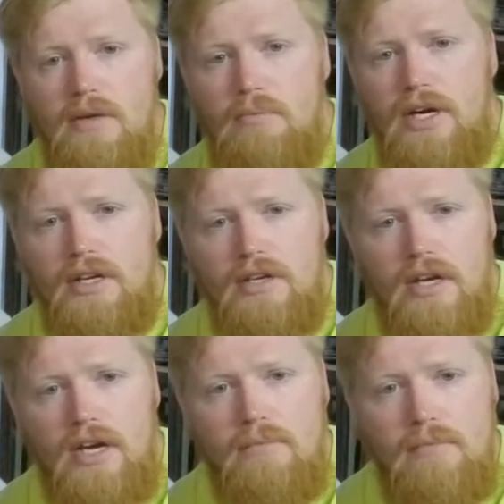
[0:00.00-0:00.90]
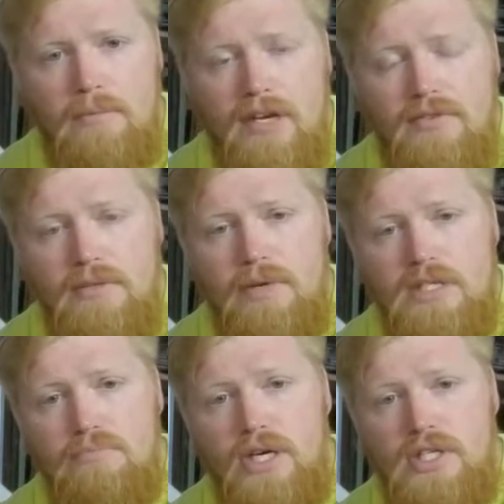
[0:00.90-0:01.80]
but I'm going to give you the
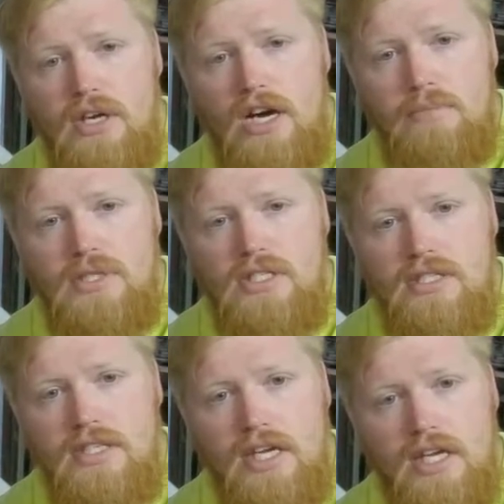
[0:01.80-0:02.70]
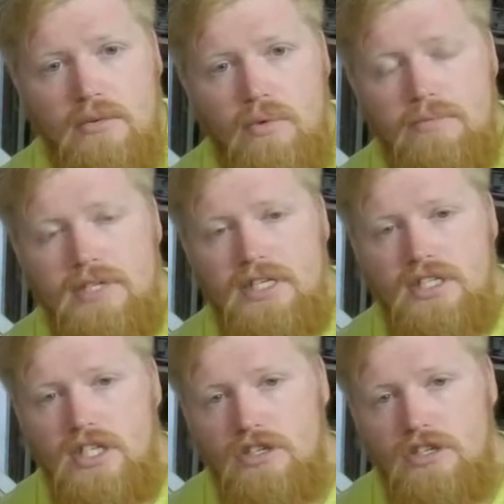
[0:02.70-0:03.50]
best budget options and websites to go